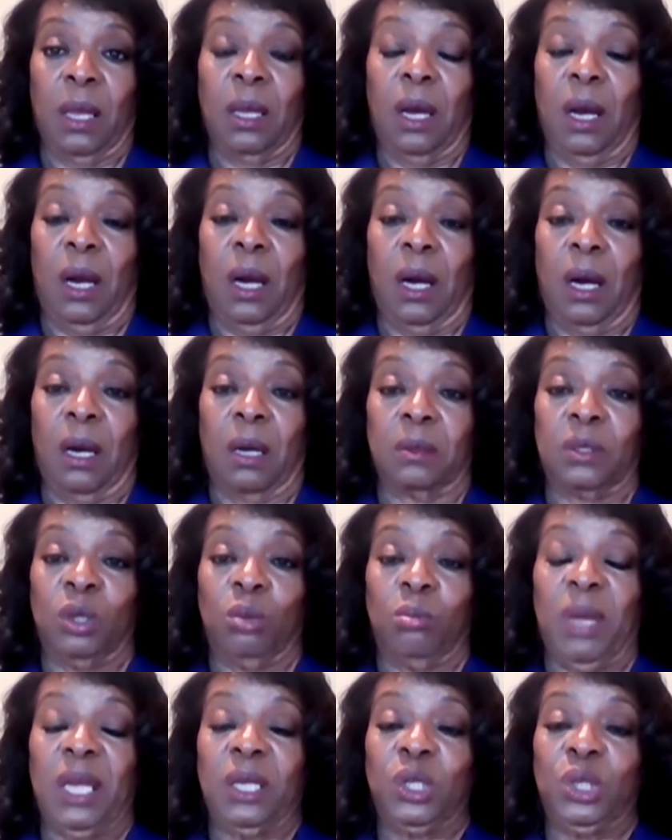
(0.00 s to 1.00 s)
to
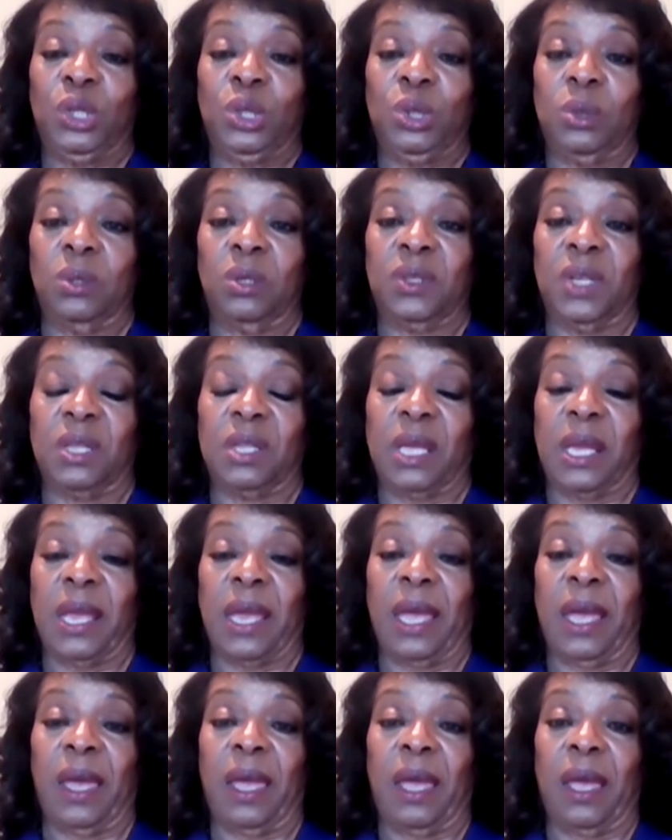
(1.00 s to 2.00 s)
make sure that they
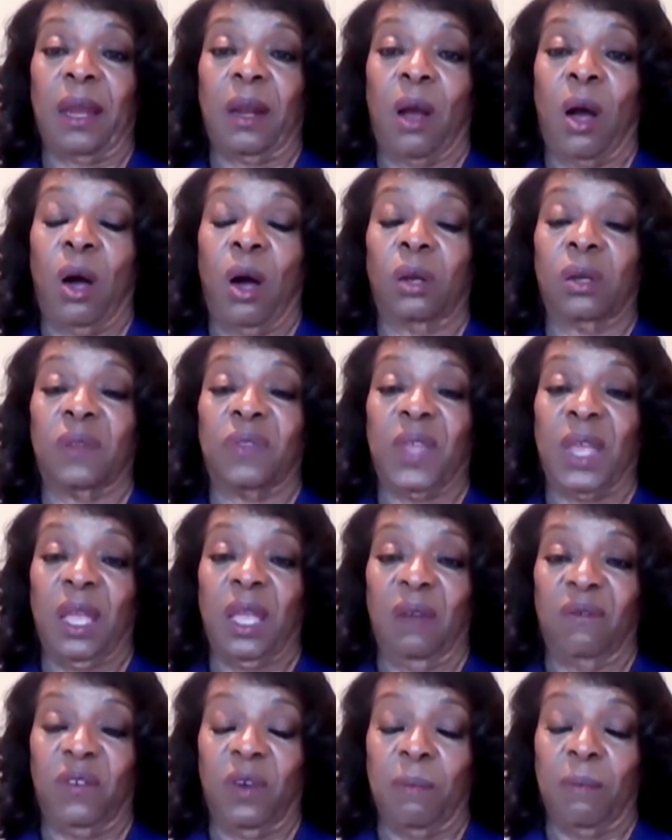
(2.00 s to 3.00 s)
had all of the
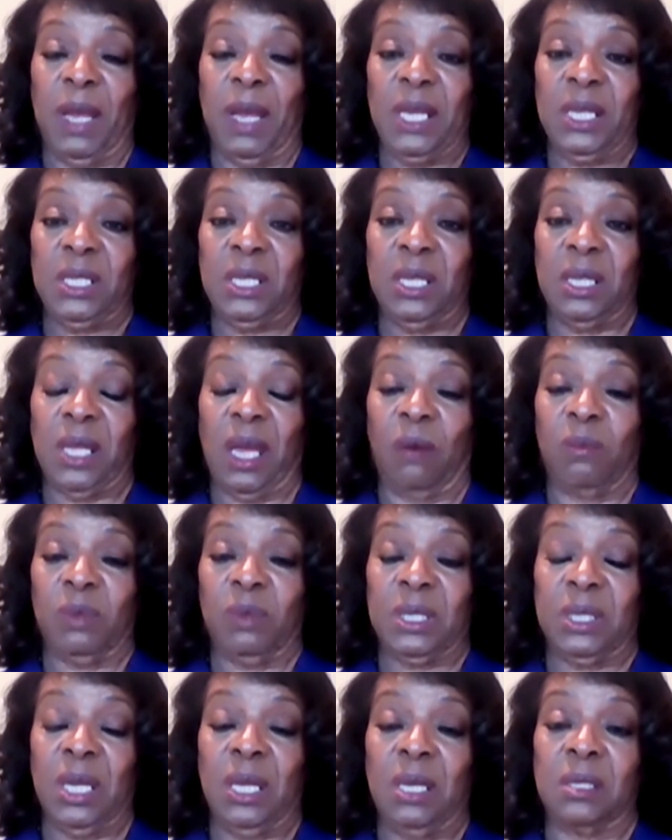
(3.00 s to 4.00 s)
information that
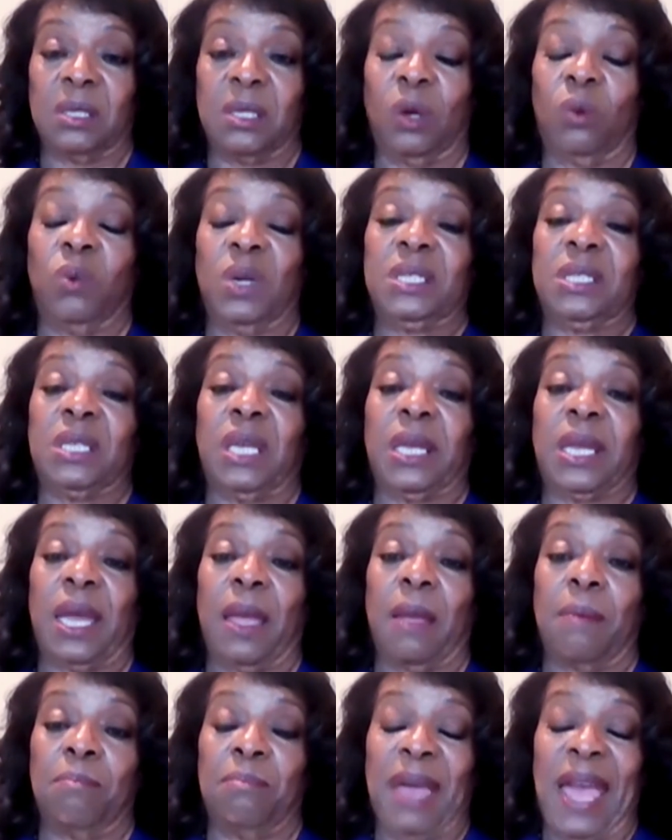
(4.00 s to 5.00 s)
was needed. So once they
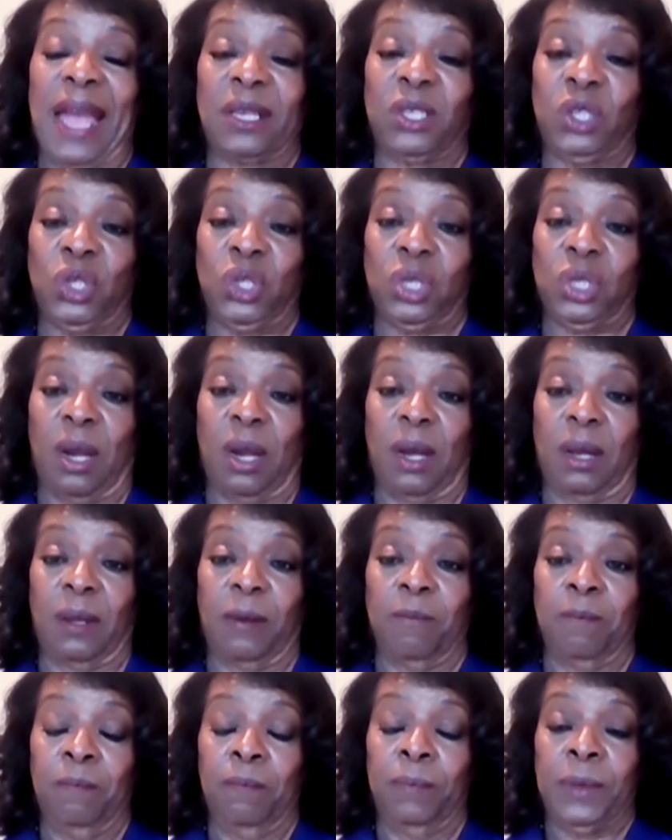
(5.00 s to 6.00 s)
came back to
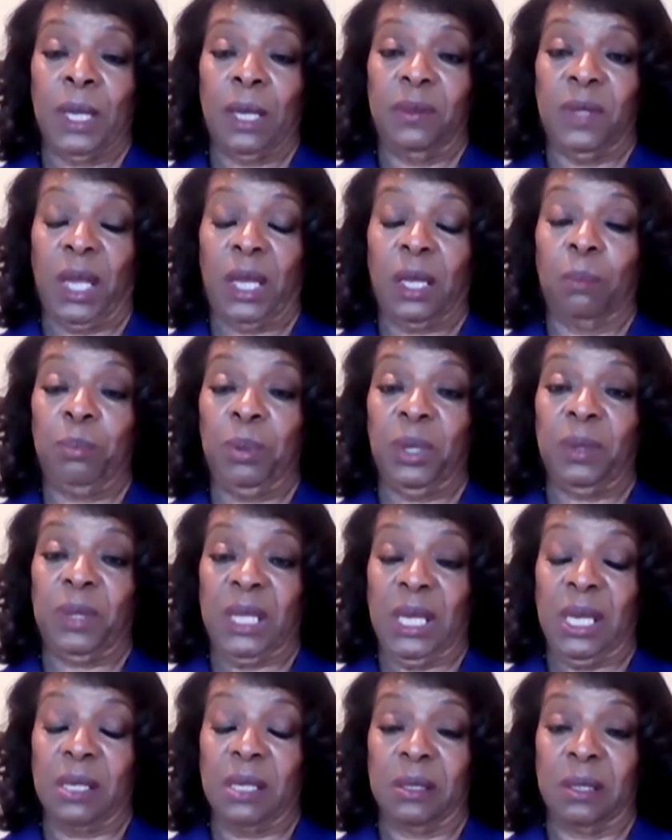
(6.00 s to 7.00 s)
Charlotte, they could put
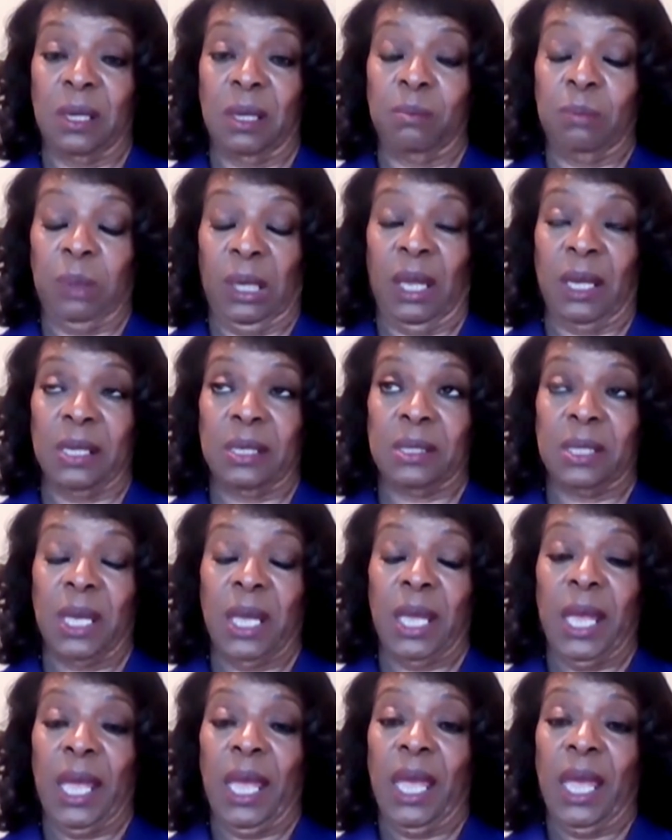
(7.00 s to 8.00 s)
things in
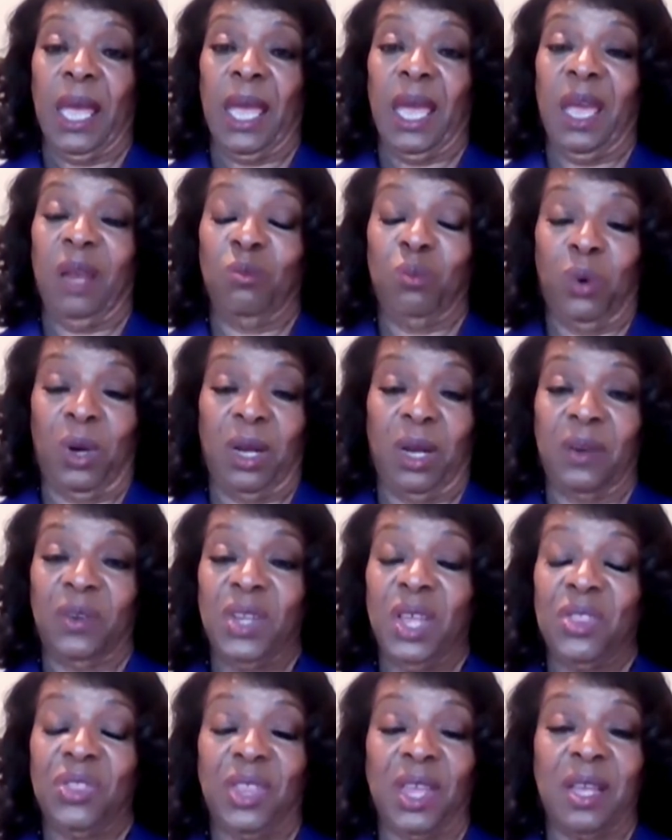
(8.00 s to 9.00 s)
place. And one of
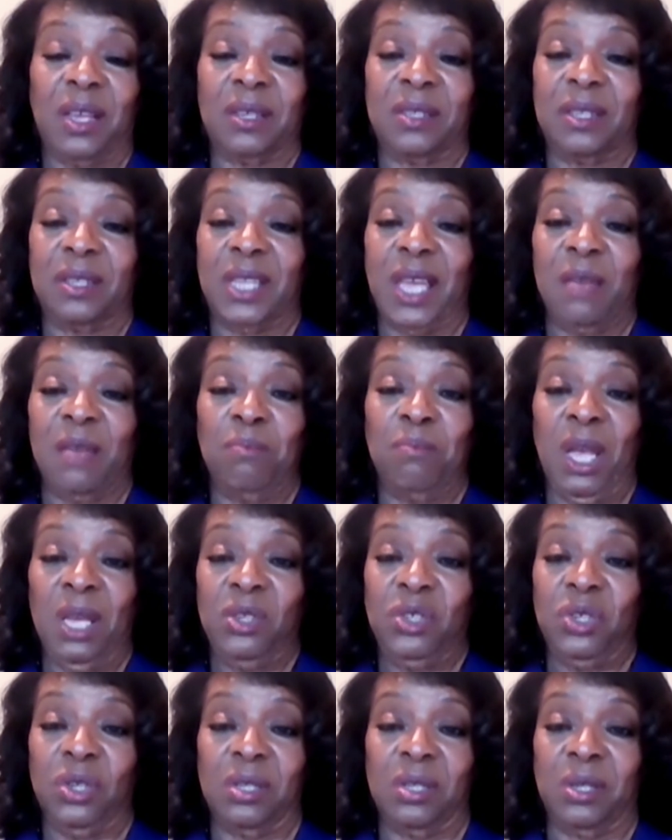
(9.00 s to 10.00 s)
the things that they
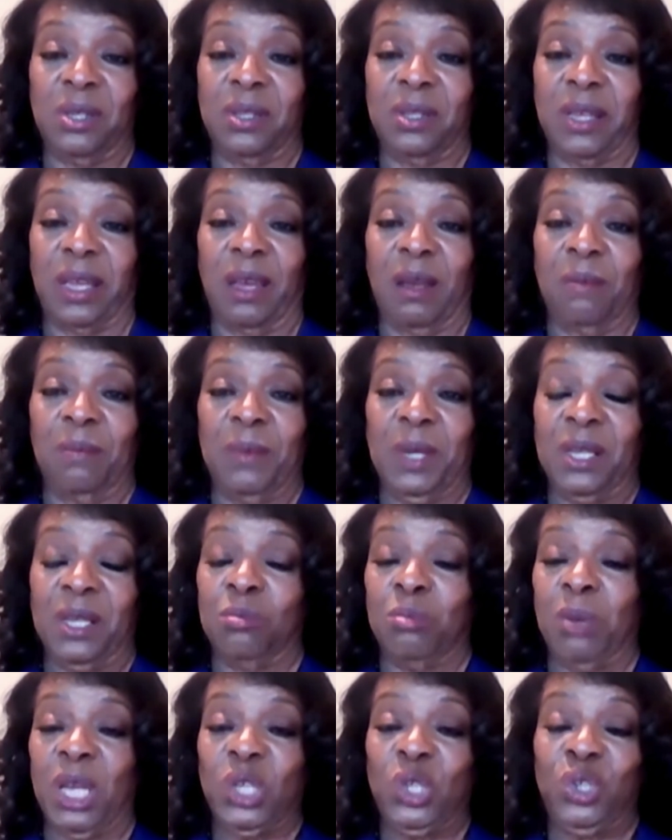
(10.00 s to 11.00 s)
mentioned to them
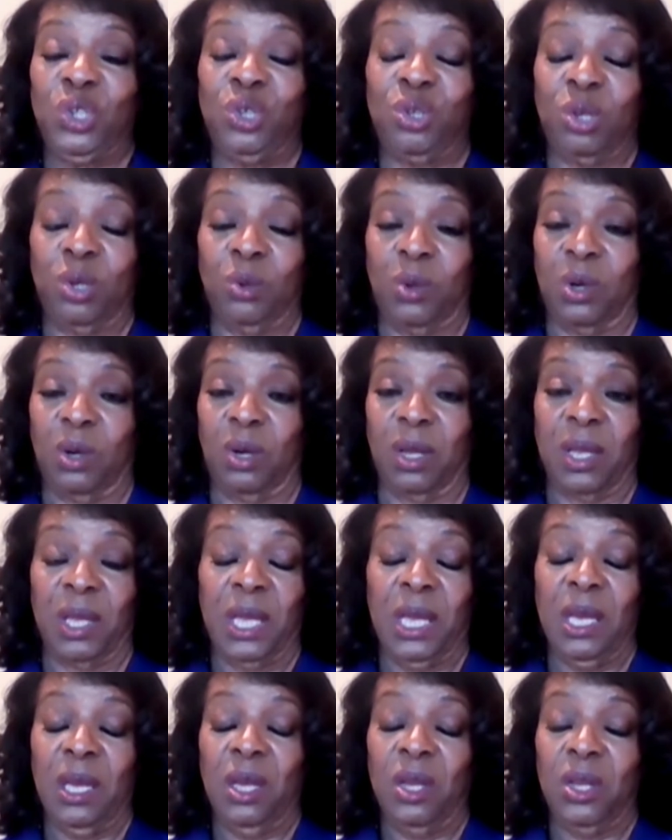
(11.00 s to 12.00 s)
is make sure
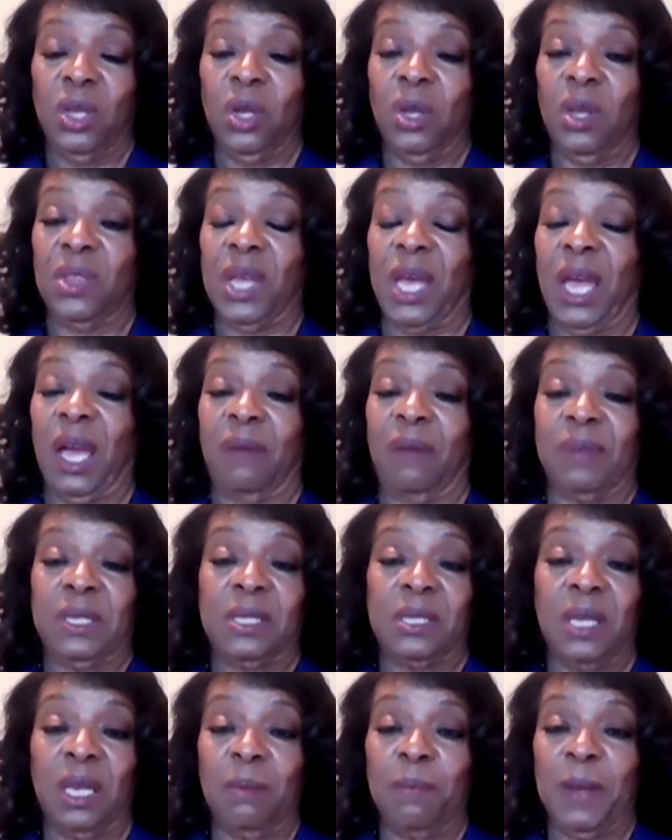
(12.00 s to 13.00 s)
you either have a
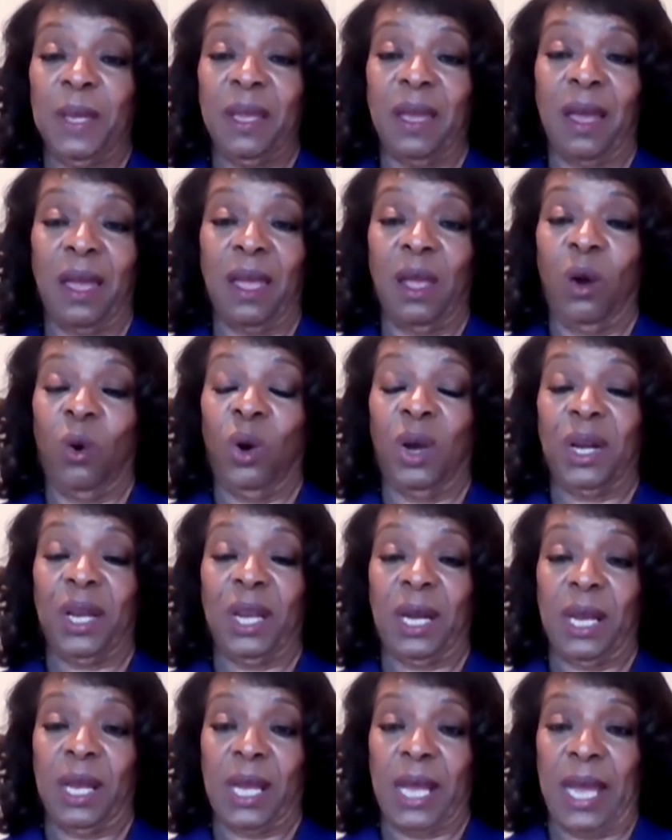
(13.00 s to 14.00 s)
CPA or
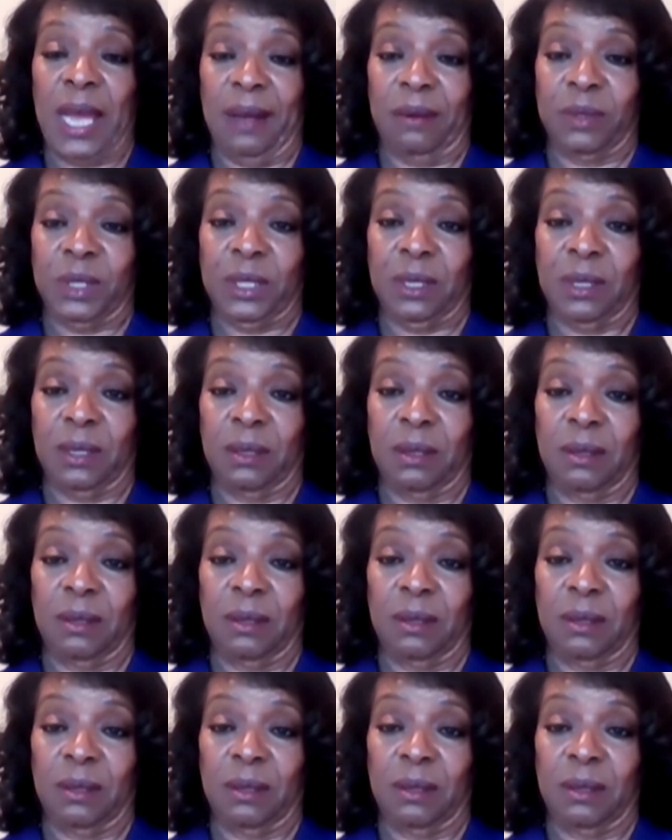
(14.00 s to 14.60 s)
an accountant.